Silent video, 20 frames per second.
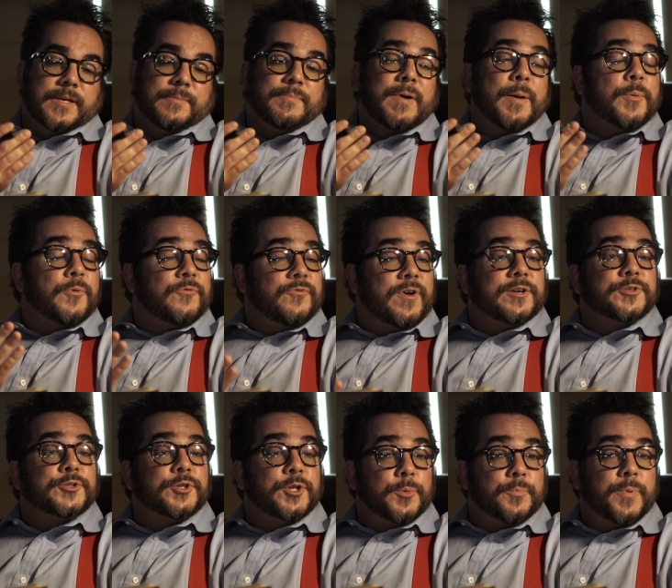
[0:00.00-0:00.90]
in my
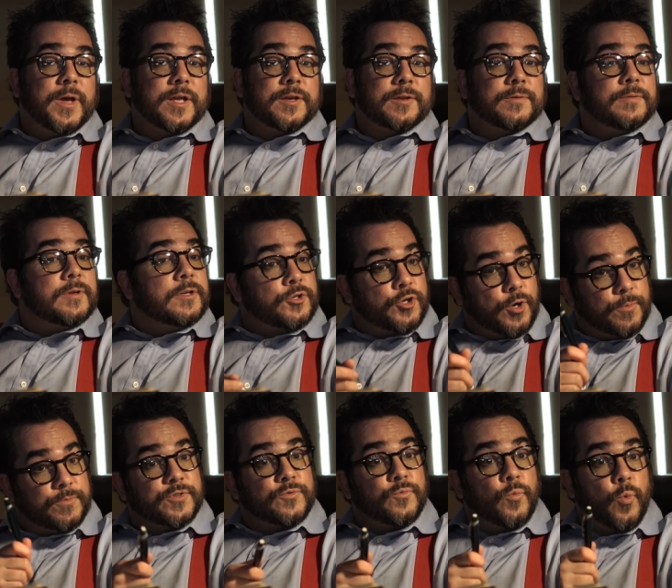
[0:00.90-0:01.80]
professional opinion, in
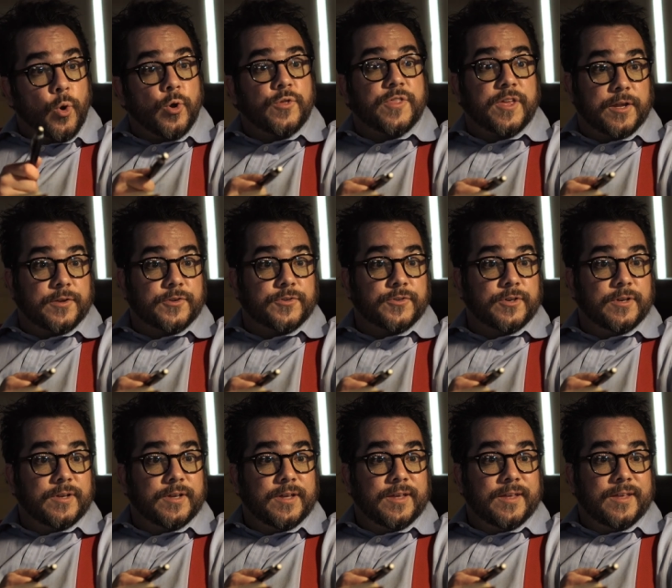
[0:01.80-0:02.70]
terms of worthiness,
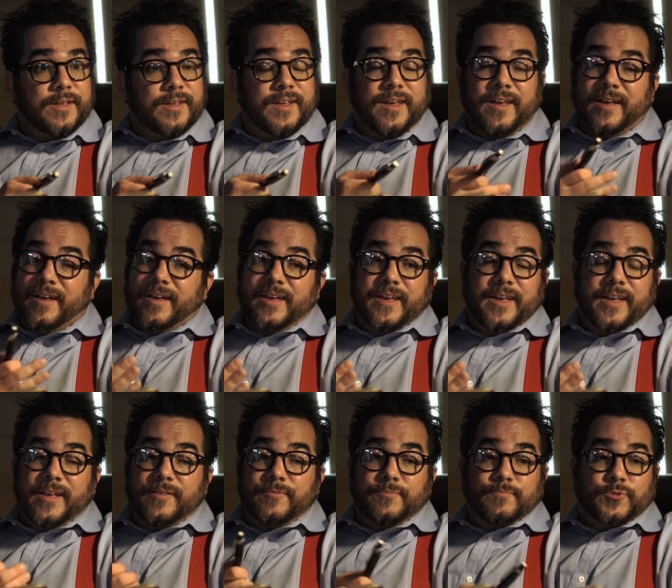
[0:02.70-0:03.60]

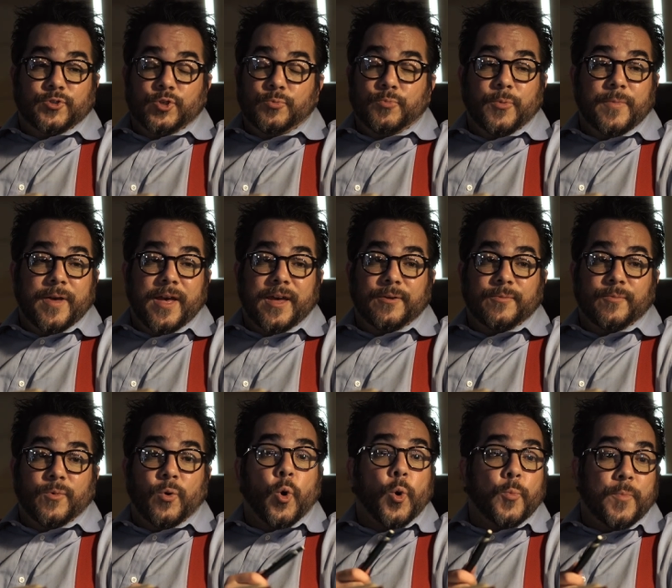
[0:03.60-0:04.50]

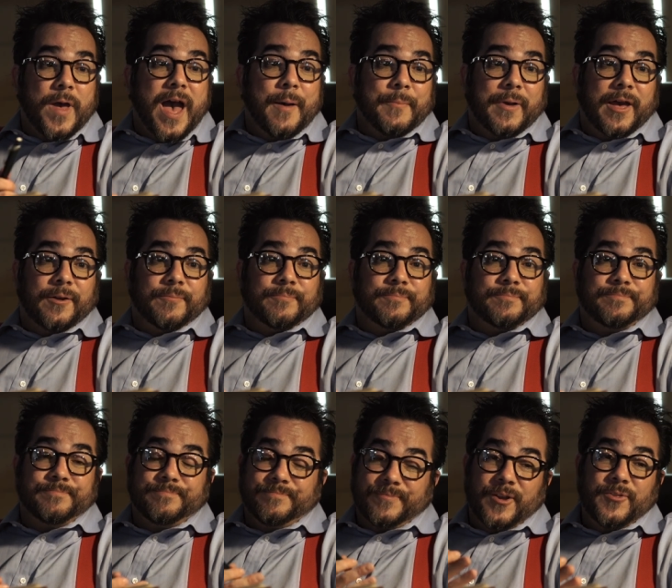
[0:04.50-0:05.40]
Superman or Batman.
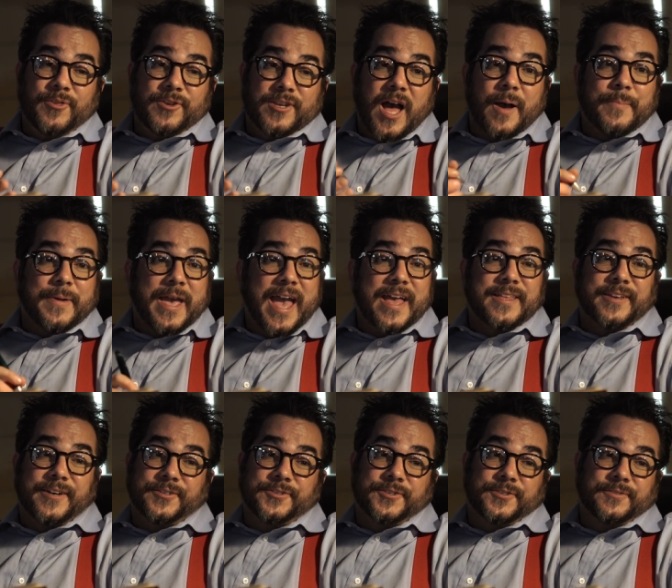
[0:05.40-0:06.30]
They're the top
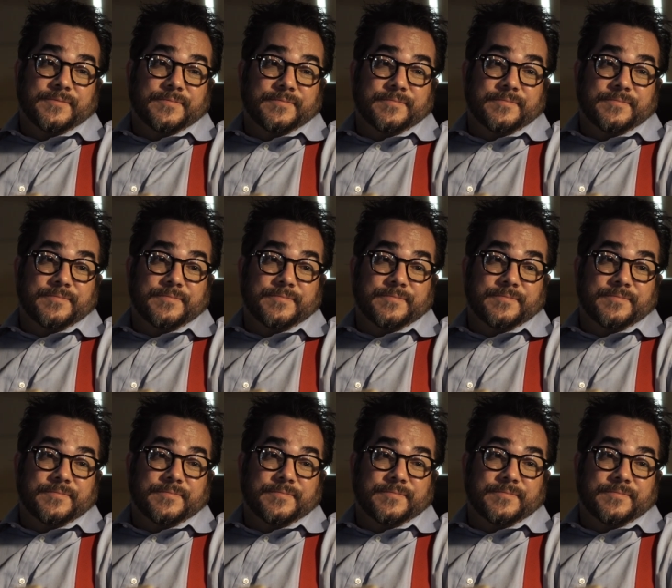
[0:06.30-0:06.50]
candidates.